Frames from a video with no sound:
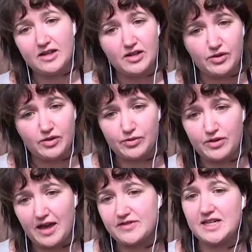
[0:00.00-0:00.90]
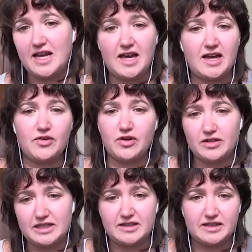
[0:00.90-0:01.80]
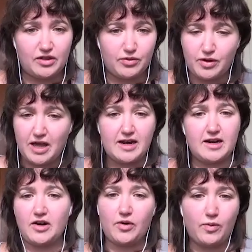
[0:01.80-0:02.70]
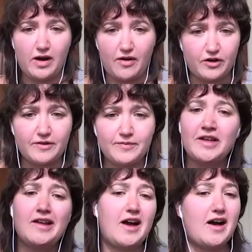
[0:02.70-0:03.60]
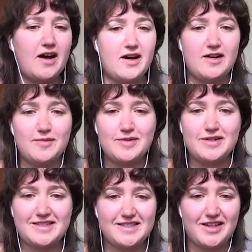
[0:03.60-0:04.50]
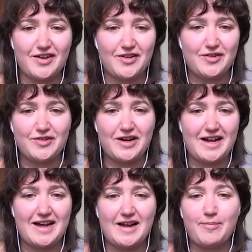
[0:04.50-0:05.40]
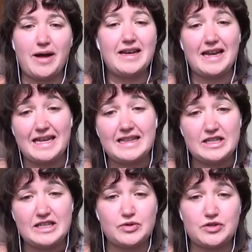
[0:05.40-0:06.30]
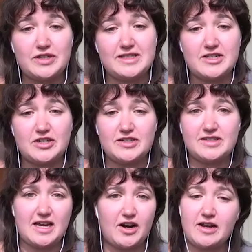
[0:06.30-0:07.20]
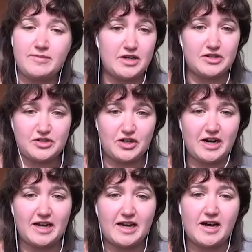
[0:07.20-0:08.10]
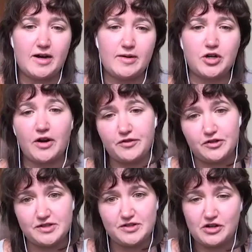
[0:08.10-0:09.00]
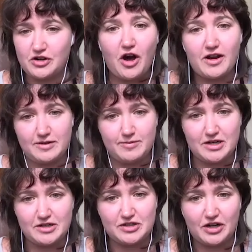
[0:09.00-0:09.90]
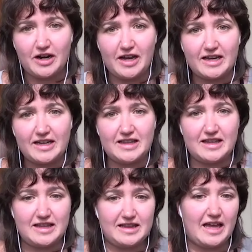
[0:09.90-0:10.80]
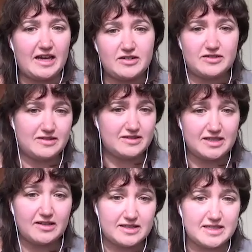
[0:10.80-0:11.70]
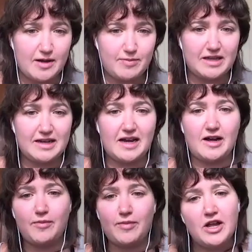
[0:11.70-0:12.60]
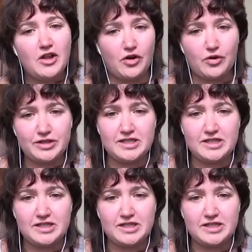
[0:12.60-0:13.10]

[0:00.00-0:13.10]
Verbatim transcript: through the FDA or legally through Canada or whatever. Um, so, uh, but in these retreat centers, they're administering um, truffles. They're not administering like psilocybin. Um, the only